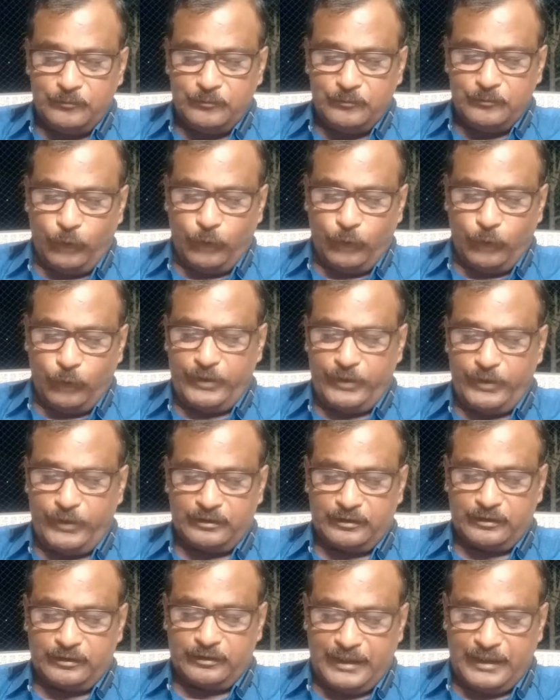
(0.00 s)

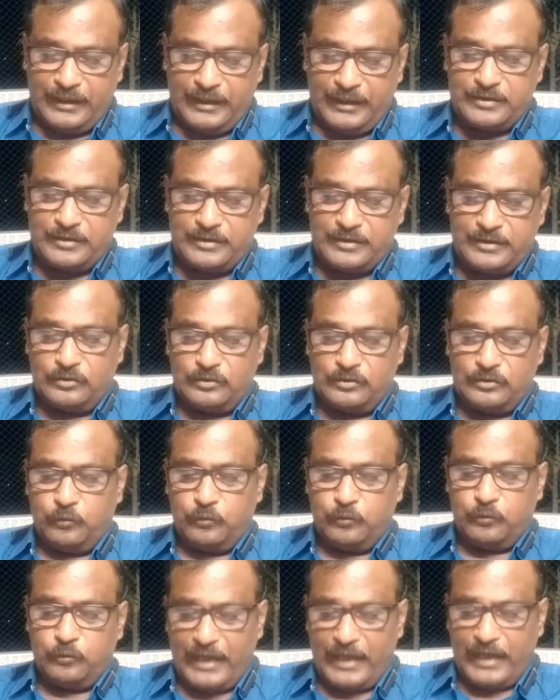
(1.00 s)
following, that is
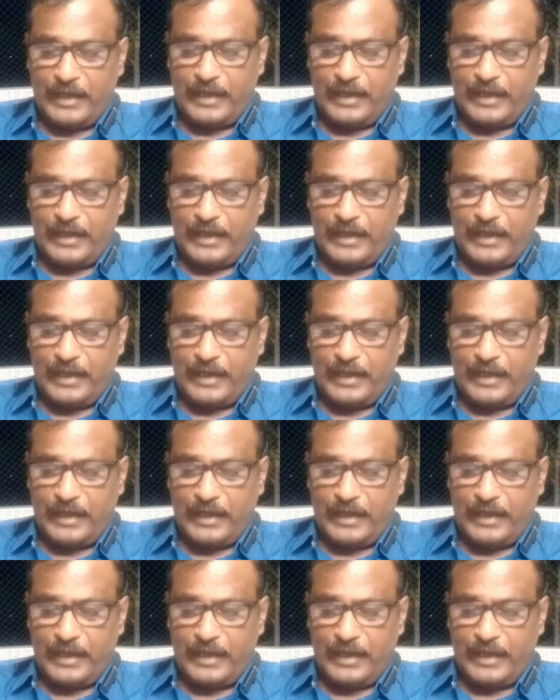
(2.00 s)
funeral